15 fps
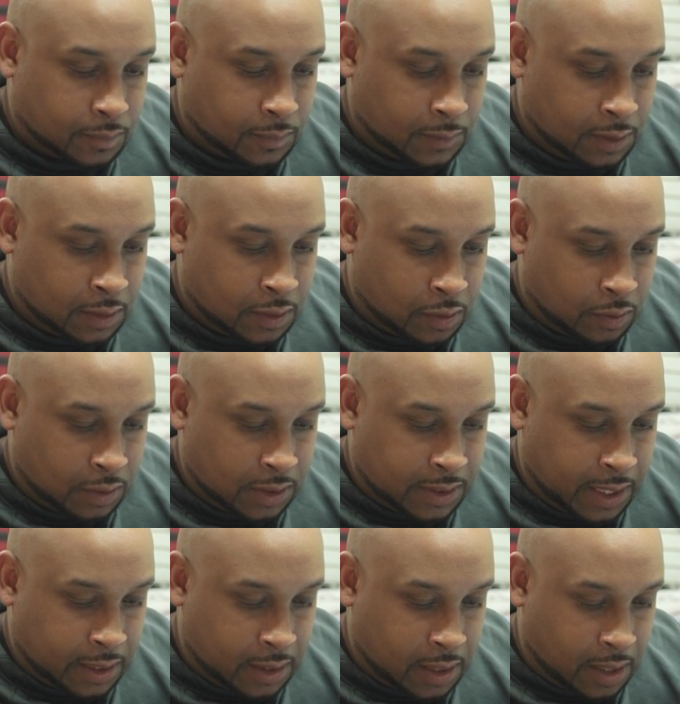It's only take
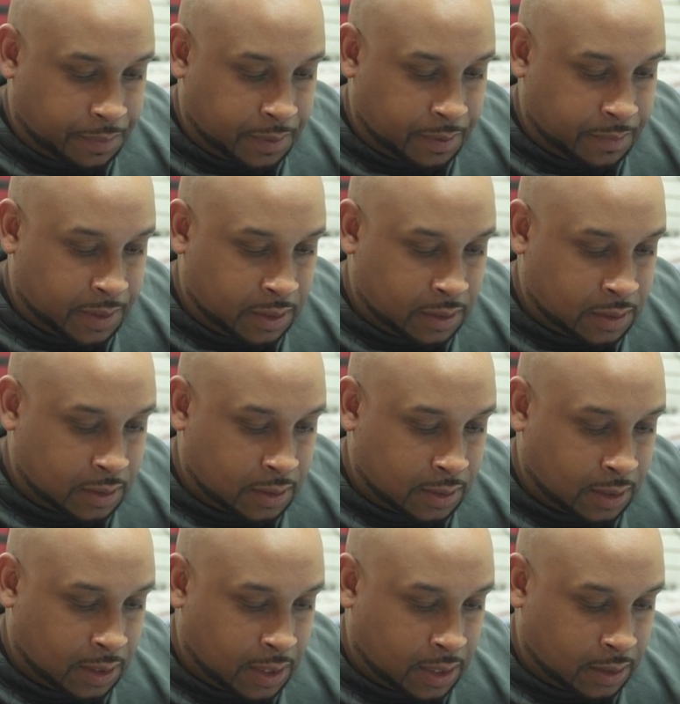a couple of minutes just to
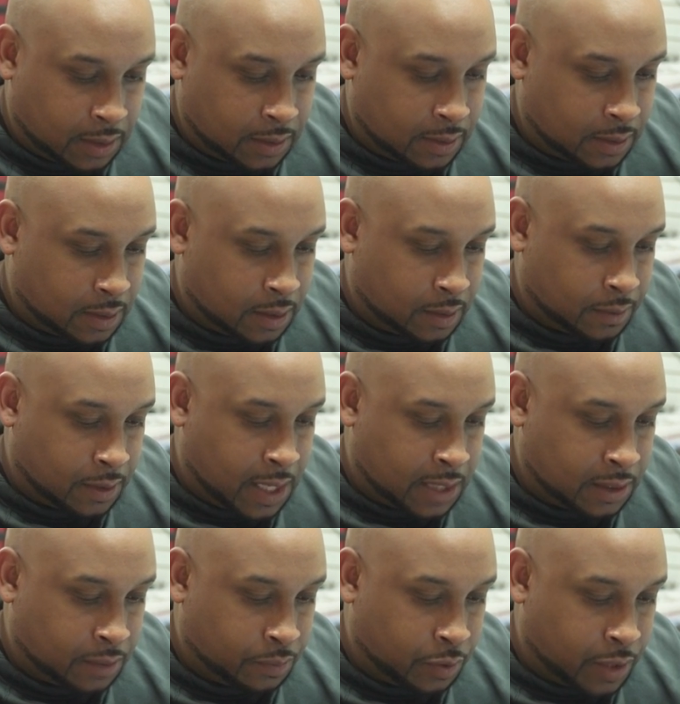get this
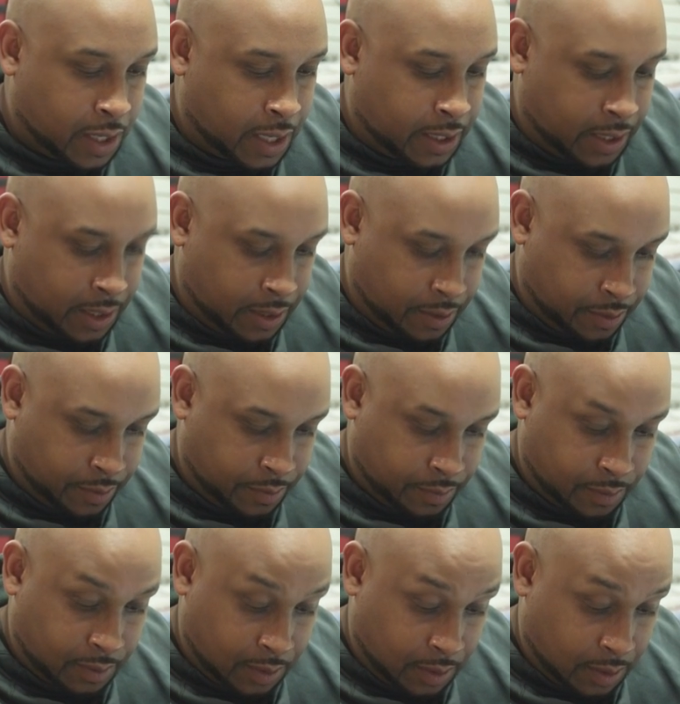logic board out of here.
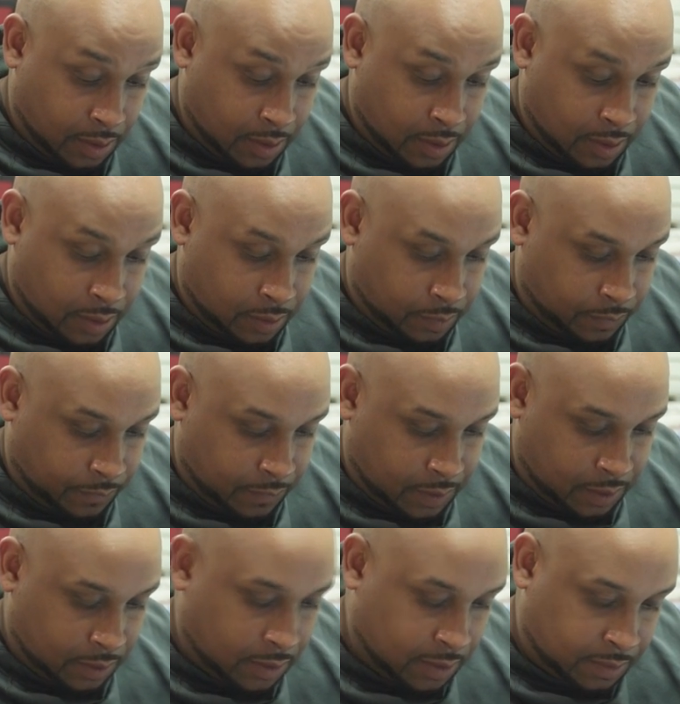Done
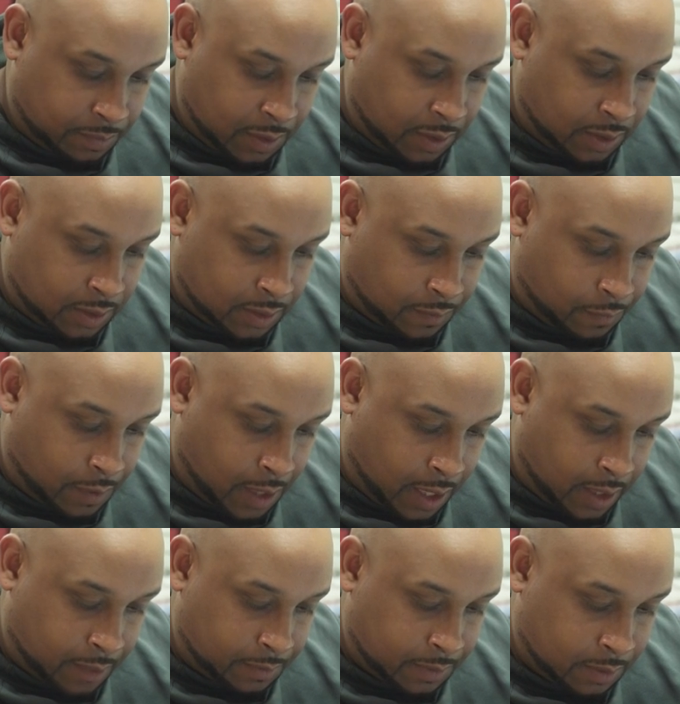this millions of
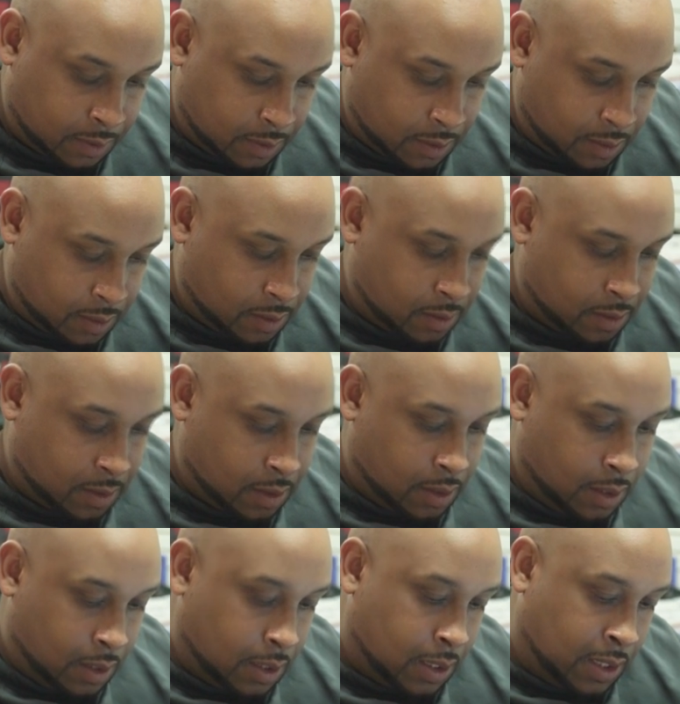times.
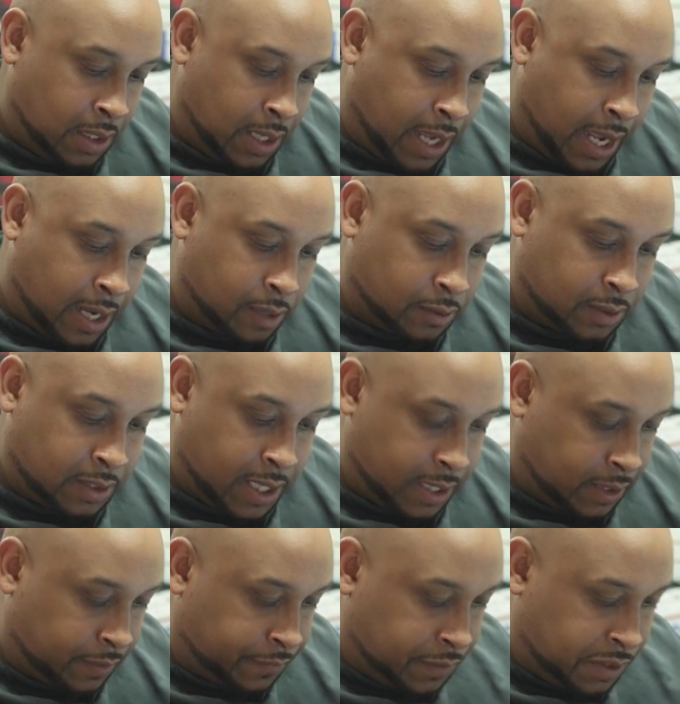In, out,
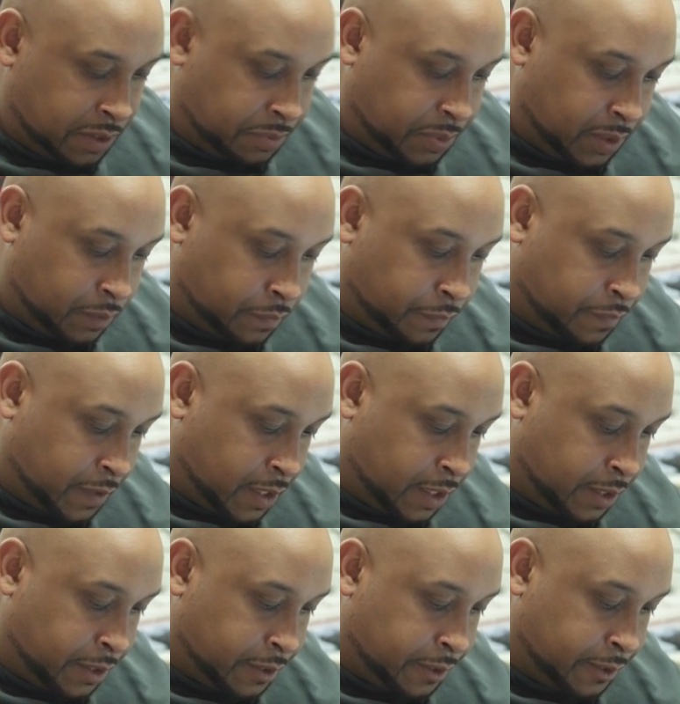test, GPU
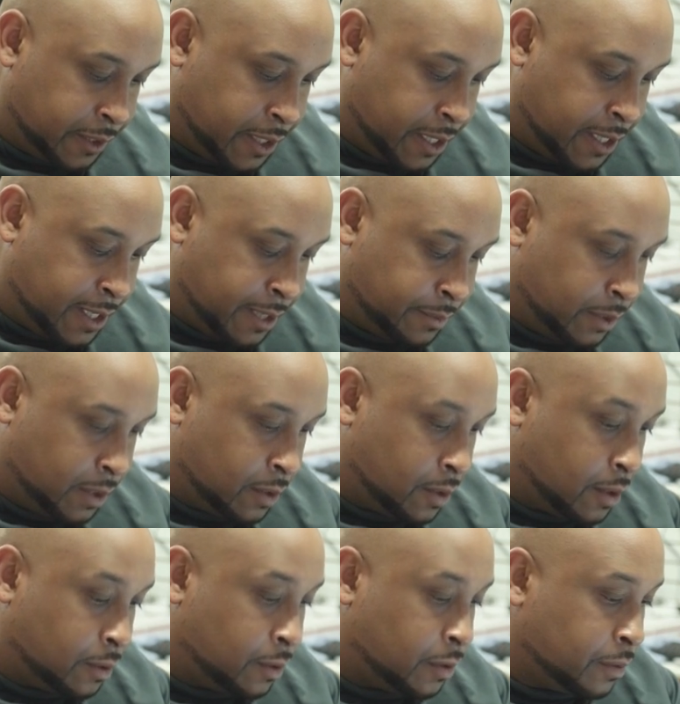failure. Yeah, we know
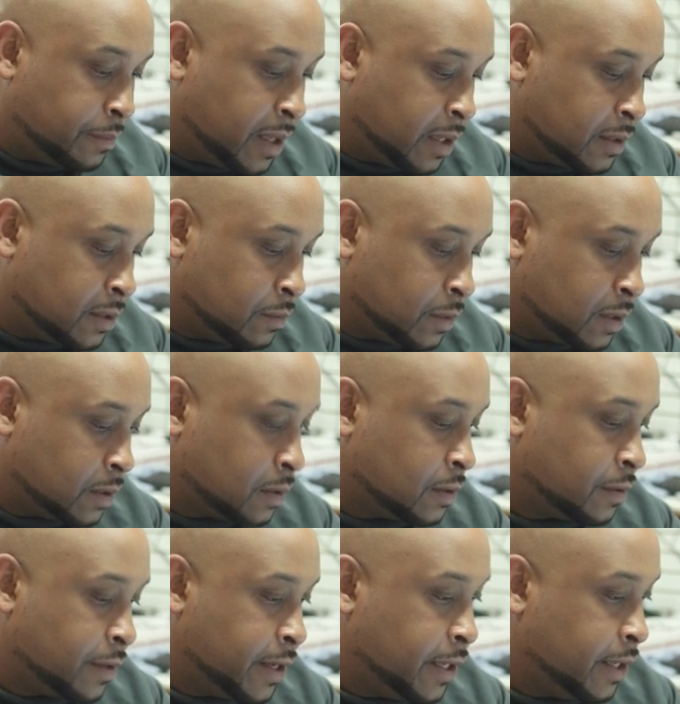all the bells and whistles
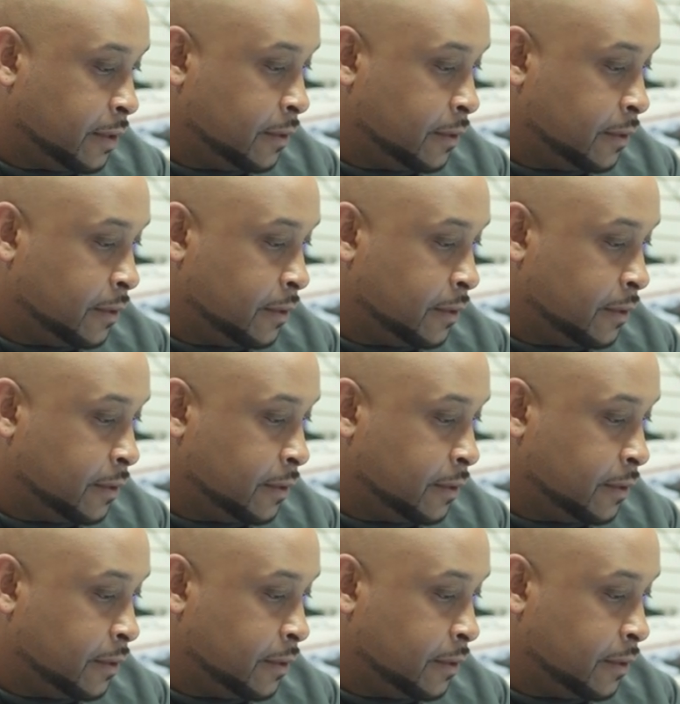already.